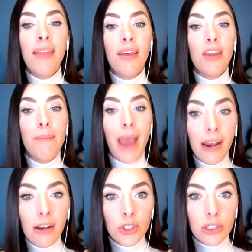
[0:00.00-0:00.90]
And then the
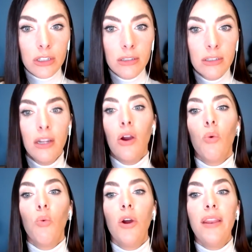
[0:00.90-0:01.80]
manager
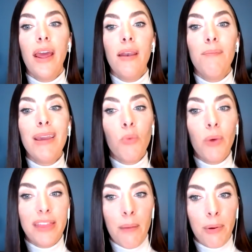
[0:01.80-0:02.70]
would then meet
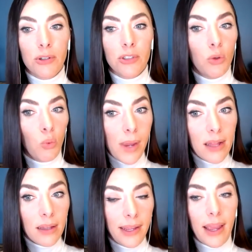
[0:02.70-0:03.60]
with that person
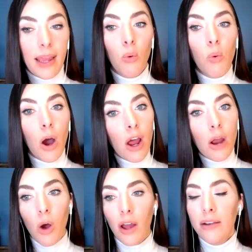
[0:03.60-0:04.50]
weekly in a
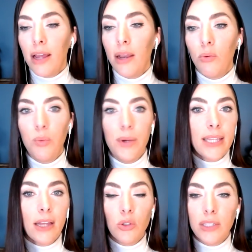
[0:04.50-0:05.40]
one-on-one, and we
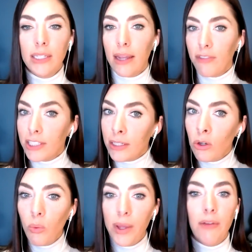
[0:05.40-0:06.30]
schedule these every
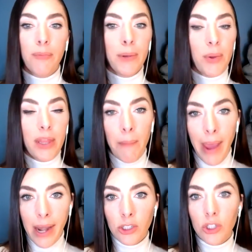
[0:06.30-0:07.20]
single week between the
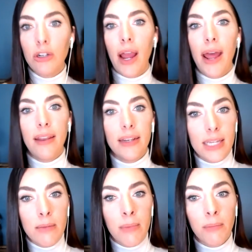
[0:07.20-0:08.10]
manager and the
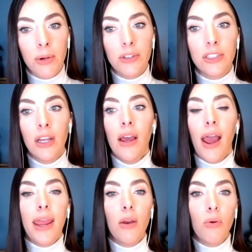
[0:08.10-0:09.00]
team members
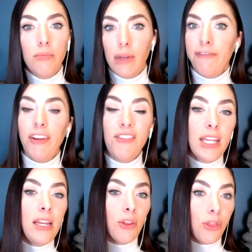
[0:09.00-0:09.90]
in a
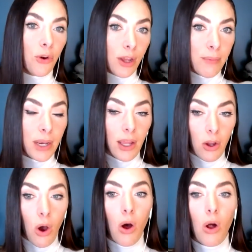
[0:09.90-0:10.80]
fifteen to thirty
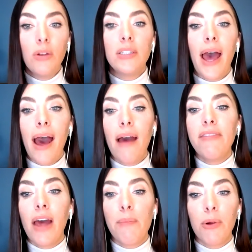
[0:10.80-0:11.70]
minute call to
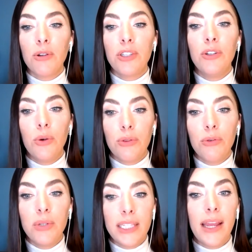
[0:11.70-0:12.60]
have that person go
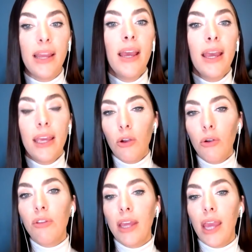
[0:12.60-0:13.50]
through and say,
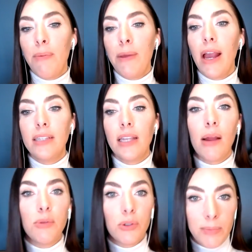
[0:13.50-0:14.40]
here are the K P Is that
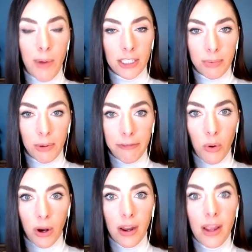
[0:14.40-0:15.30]
I was responsible
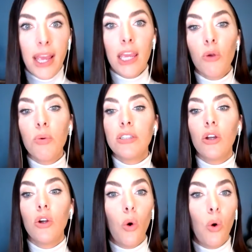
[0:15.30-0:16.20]
for. Here was
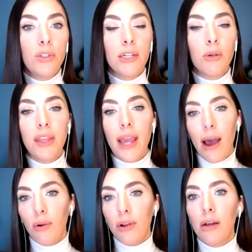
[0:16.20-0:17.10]
the goals, here were the
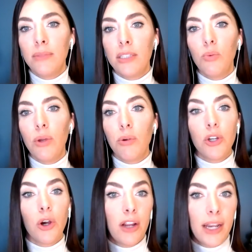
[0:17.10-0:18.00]
outcomes that we were
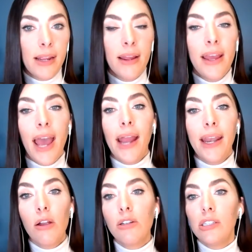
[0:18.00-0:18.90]
targeting,
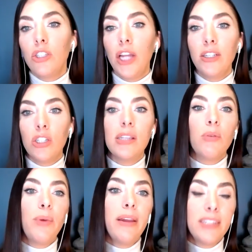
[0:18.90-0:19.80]
and here's the changes
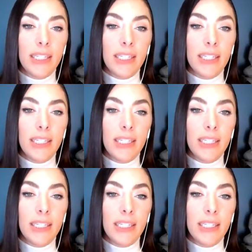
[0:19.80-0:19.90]
that we have